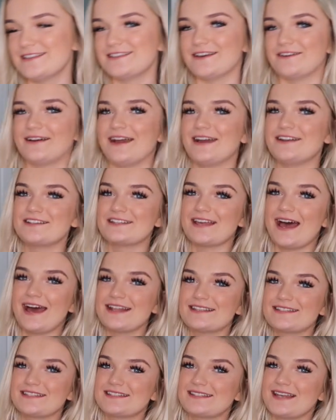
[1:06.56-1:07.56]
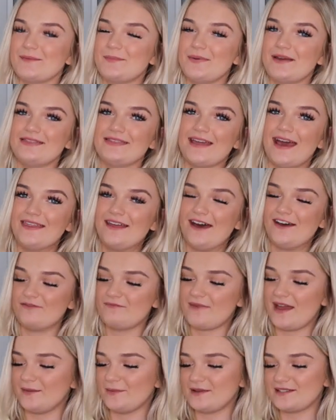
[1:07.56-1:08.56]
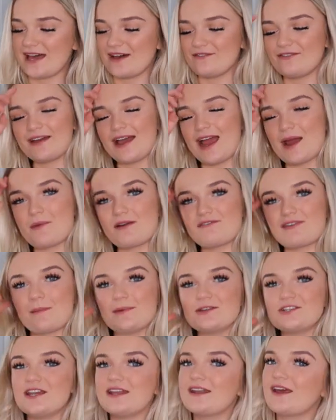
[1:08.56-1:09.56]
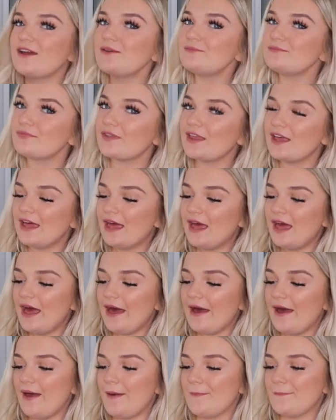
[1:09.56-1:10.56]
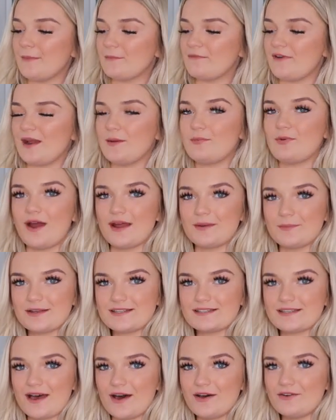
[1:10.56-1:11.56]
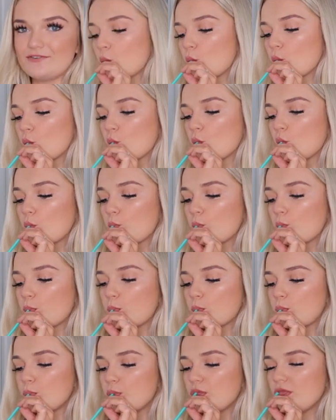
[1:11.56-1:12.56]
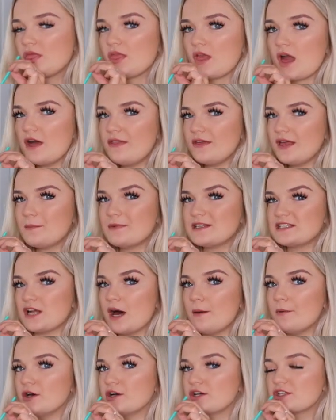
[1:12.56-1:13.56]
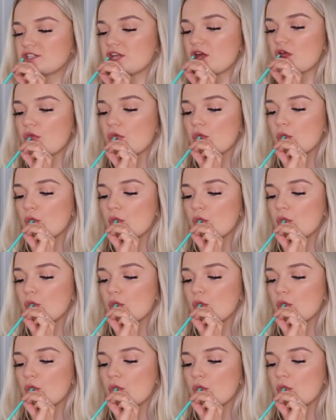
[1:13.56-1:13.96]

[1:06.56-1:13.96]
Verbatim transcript: Sorry, I just had to slip in there that I've made myself a caramel frappuccino. I'm very proud of myself. I think I'm in Starbucks.